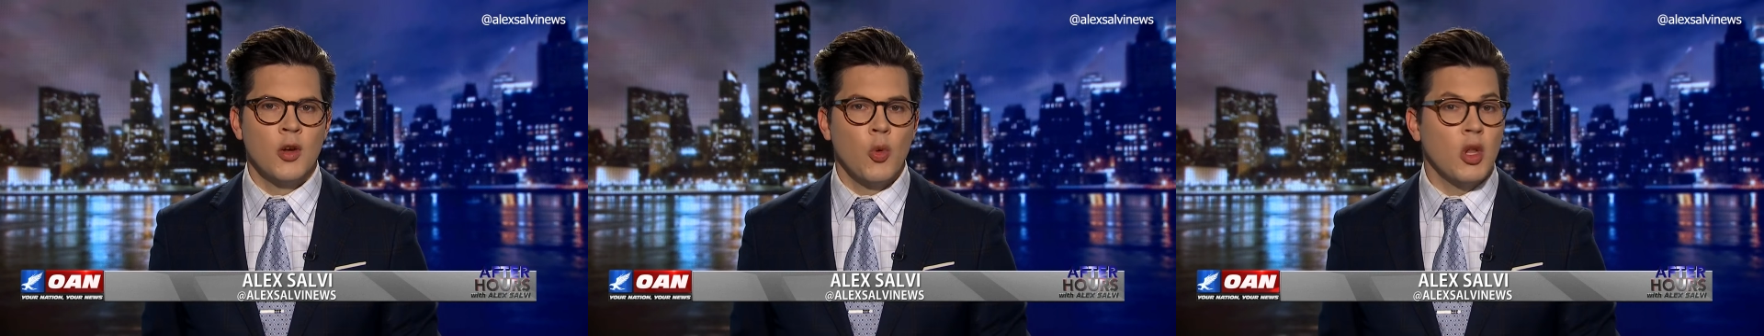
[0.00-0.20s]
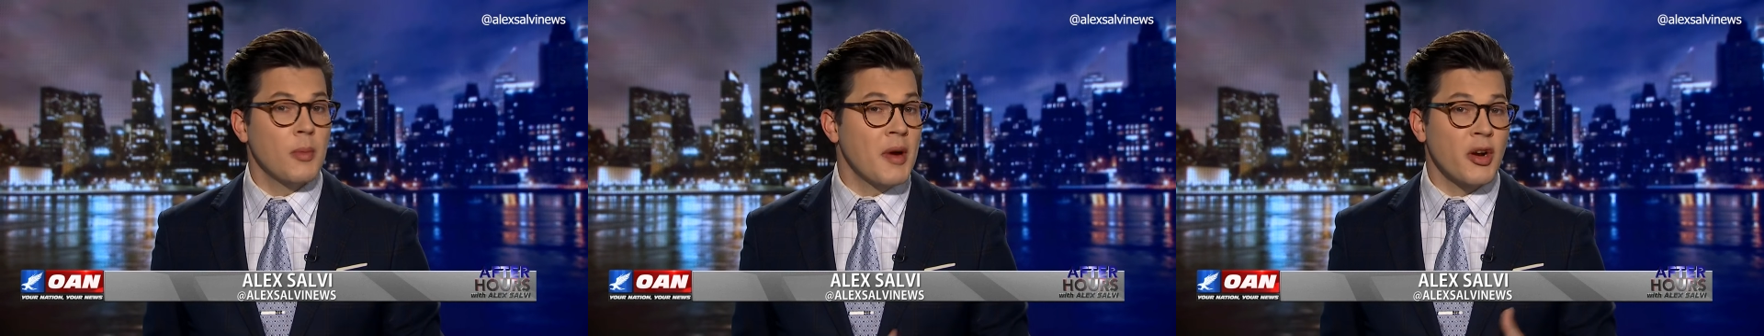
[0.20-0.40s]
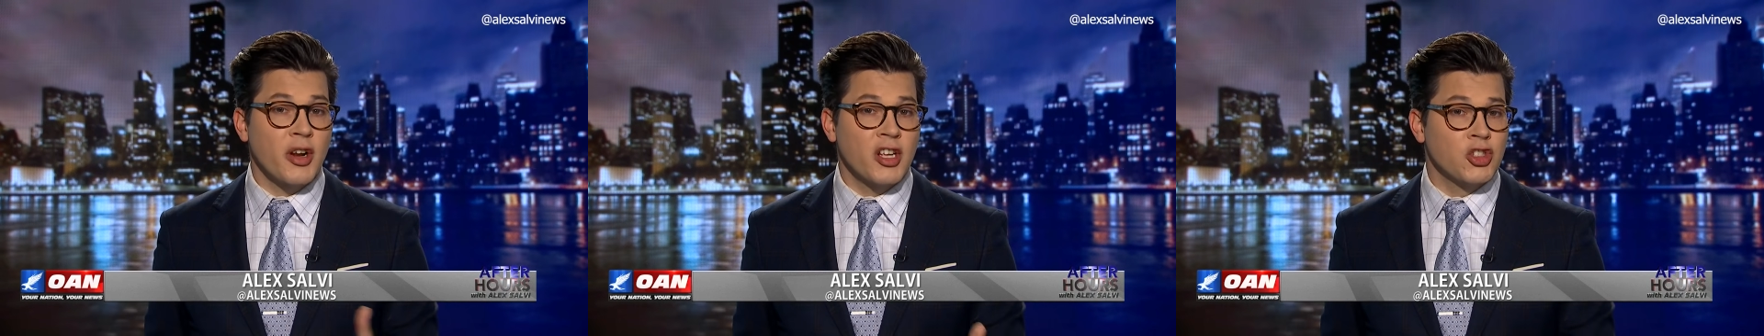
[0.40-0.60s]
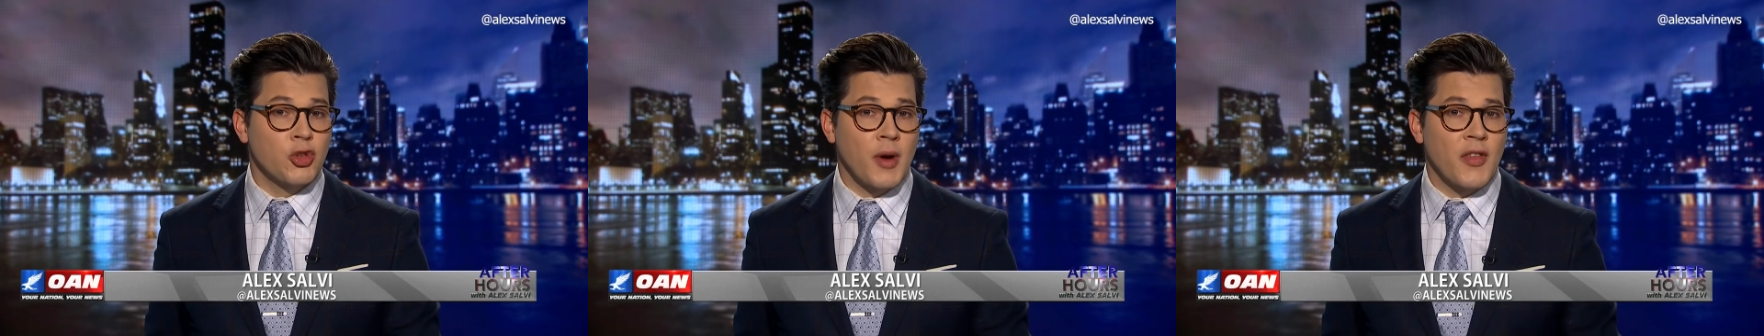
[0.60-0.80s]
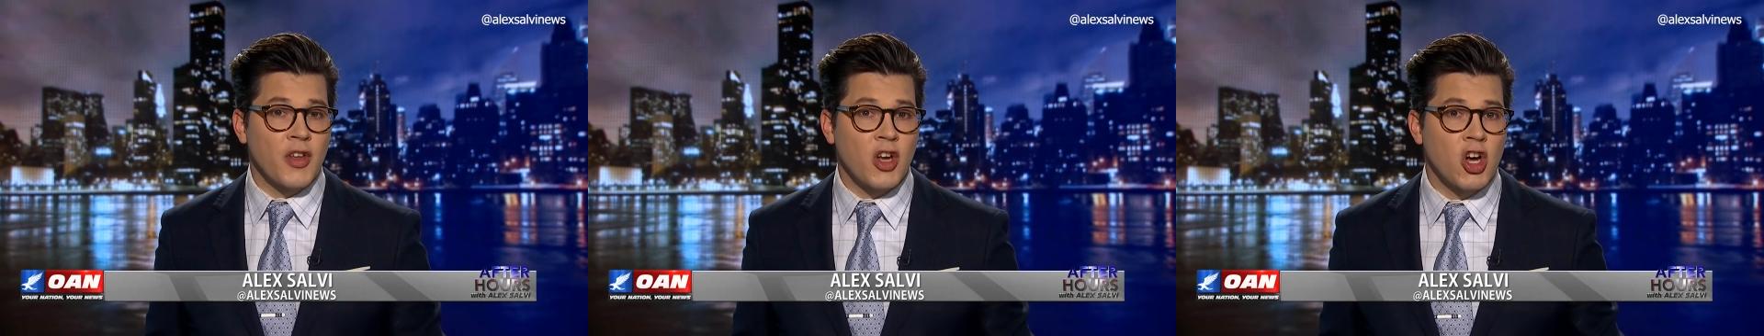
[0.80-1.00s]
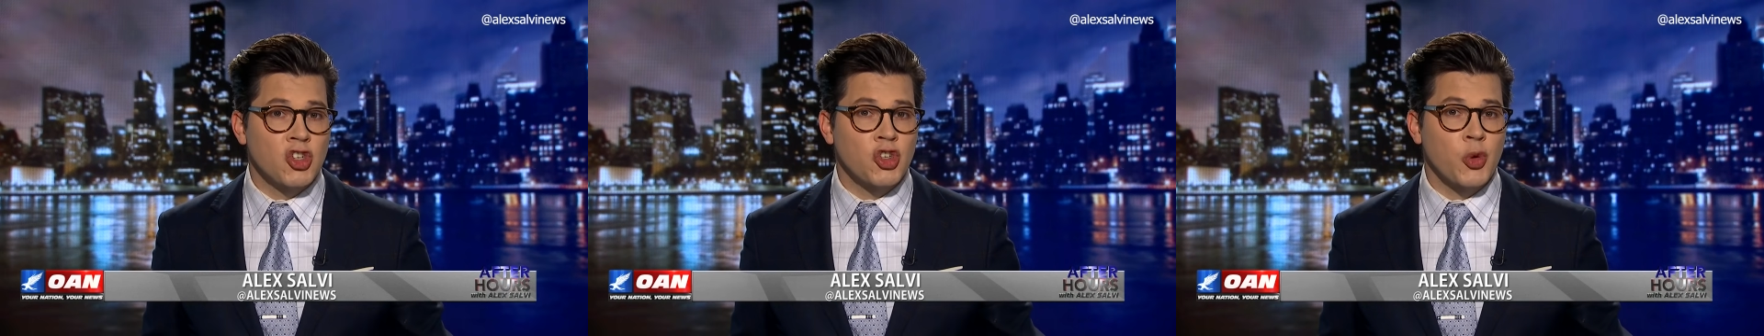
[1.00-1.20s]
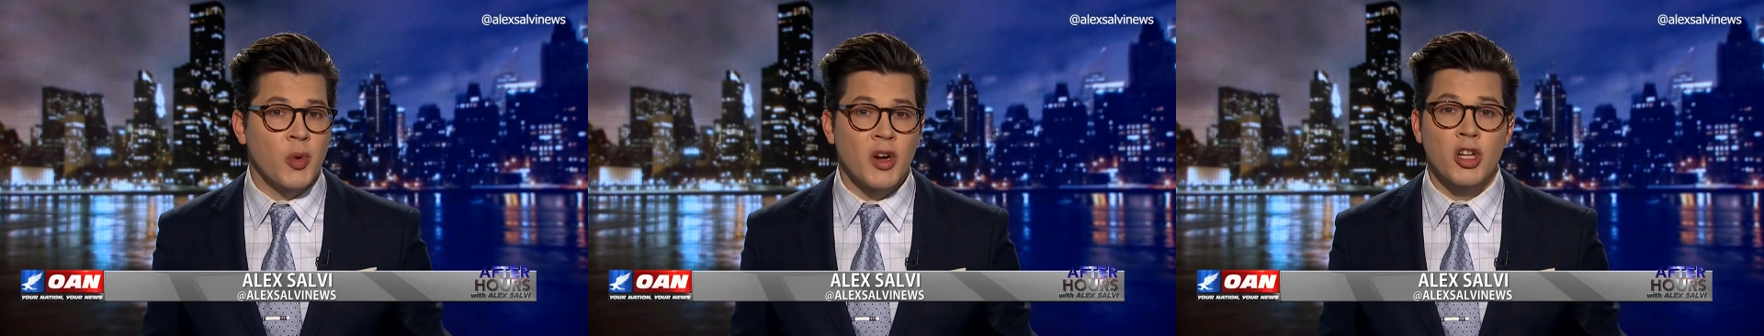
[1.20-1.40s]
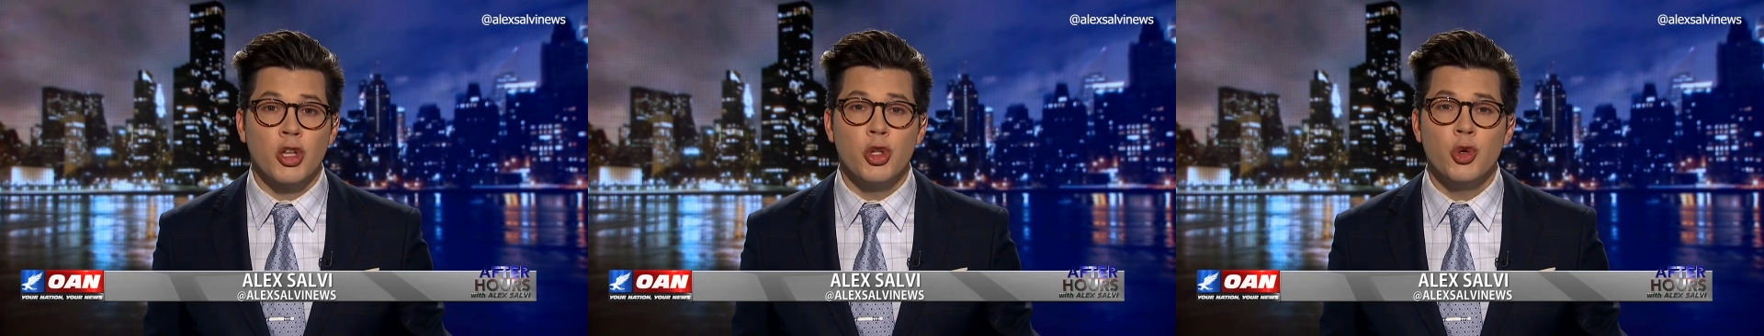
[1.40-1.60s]
Well, Americans around the country were
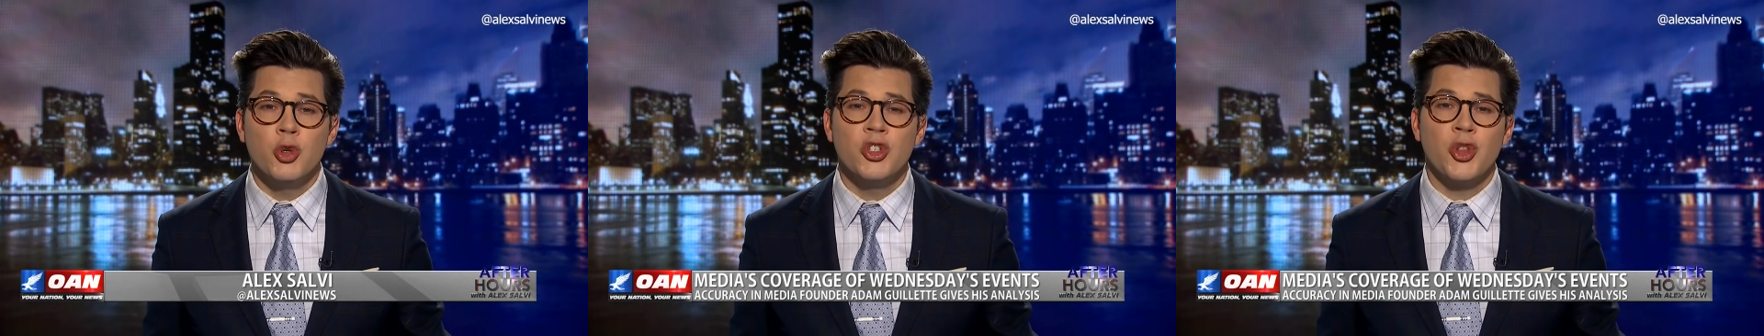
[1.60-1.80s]
glued